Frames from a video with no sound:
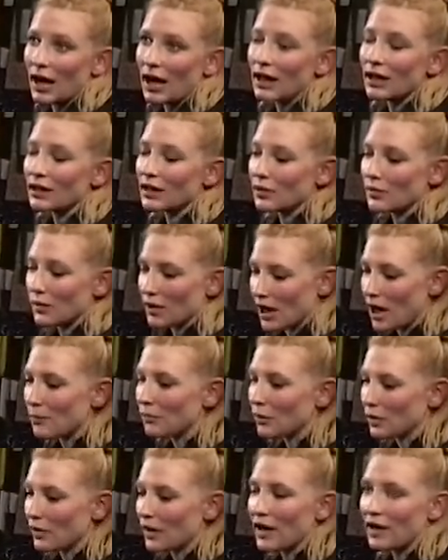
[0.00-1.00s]
and there were a
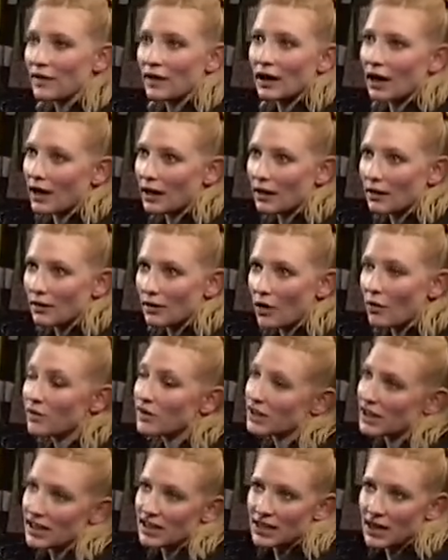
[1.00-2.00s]
couple there that I
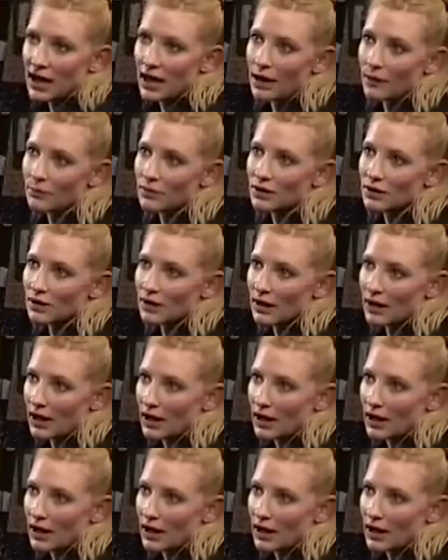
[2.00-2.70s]
obviously taped.